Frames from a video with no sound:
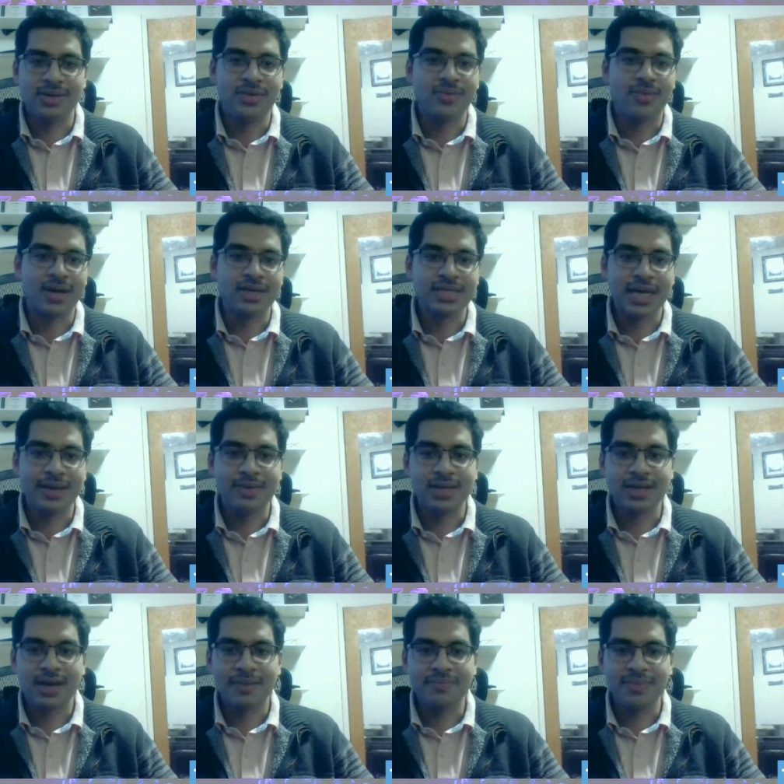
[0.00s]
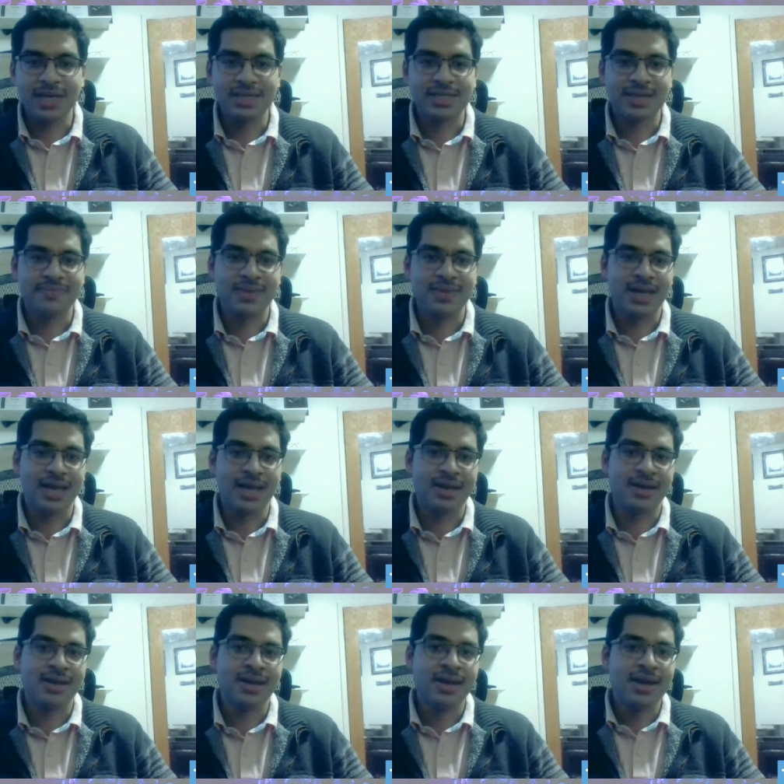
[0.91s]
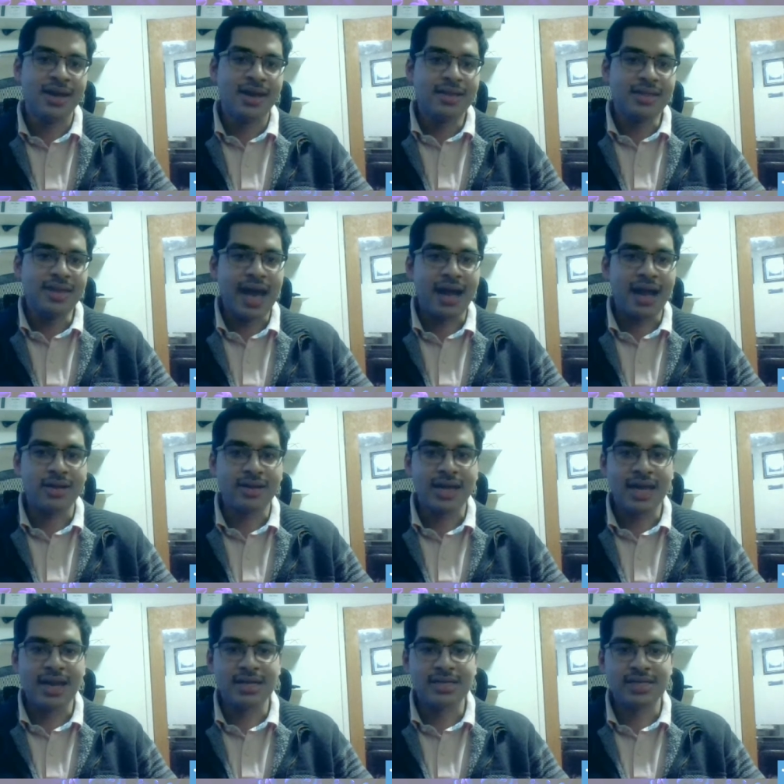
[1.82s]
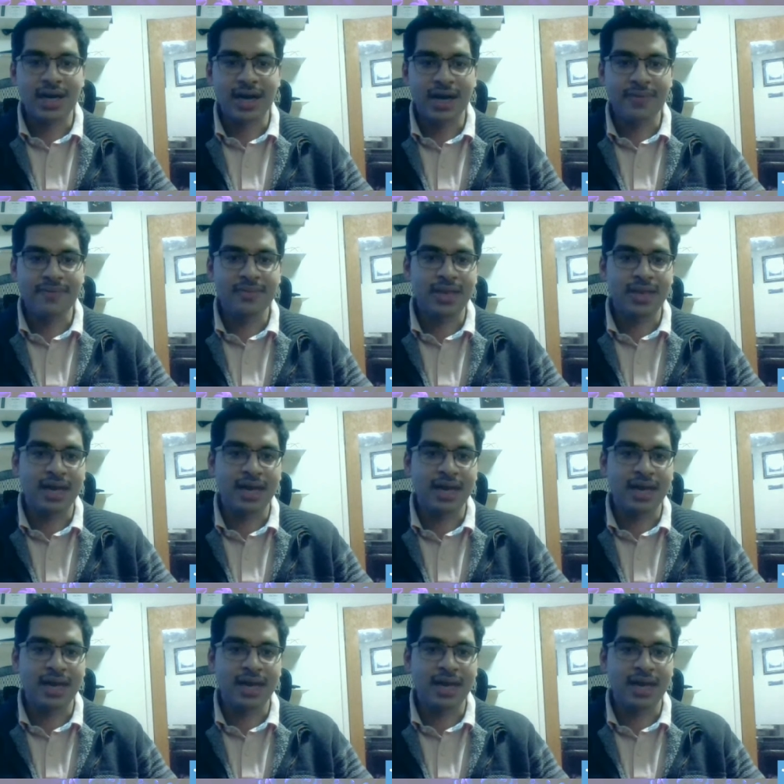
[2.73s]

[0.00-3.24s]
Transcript: you weren't able to complete something in the allocated time.